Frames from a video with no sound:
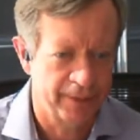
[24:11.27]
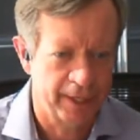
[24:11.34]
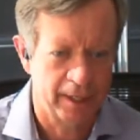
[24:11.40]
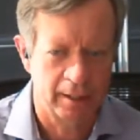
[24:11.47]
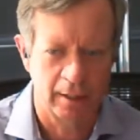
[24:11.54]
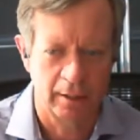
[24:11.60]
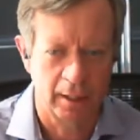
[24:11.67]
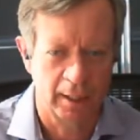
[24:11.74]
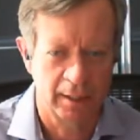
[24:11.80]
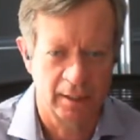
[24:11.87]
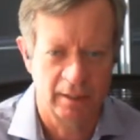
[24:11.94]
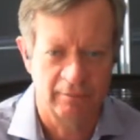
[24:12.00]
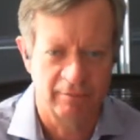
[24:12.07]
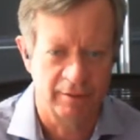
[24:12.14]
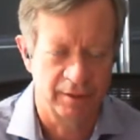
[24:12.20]
that I
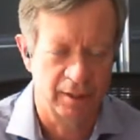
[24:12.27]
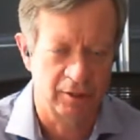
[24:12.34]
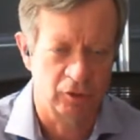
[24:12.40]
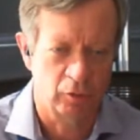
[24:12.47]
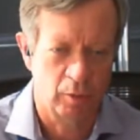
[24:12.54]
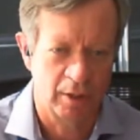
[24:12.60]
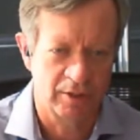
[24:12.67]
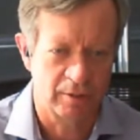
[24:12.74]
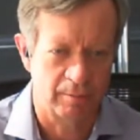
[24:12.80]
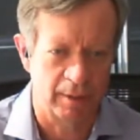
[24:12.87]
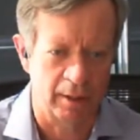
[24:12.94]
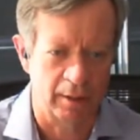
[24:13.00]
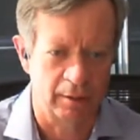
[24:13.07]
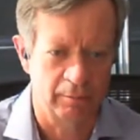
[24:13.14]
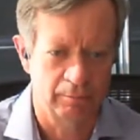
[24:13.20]
didn't even think twice
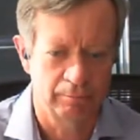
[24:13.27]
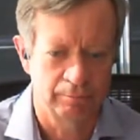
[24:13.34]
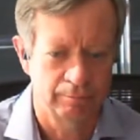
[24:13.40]
about it.